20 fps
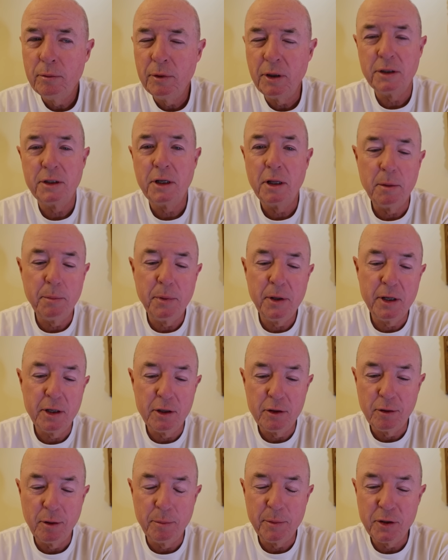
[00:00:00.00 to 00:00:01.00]
when I say the
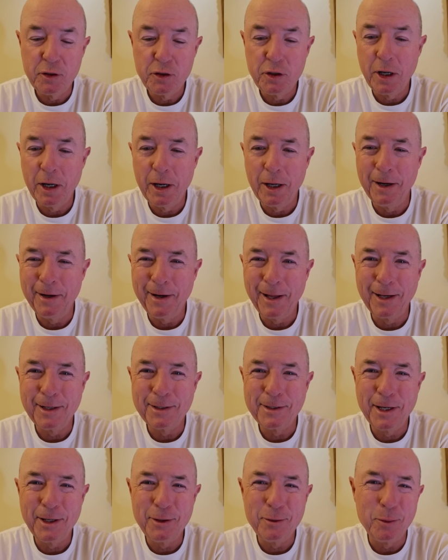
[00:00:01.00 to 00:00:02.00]
pair, I mean Charles and
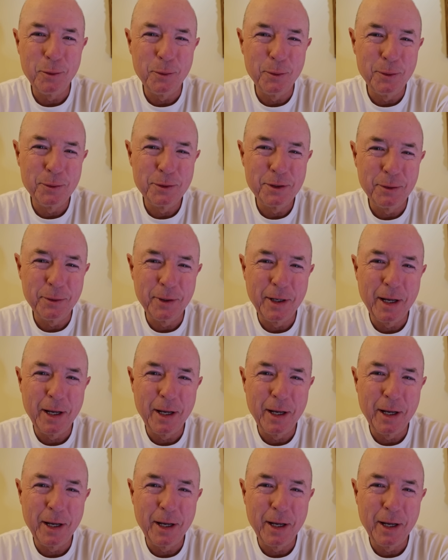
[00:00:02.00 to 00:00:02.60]
Alexandra, were also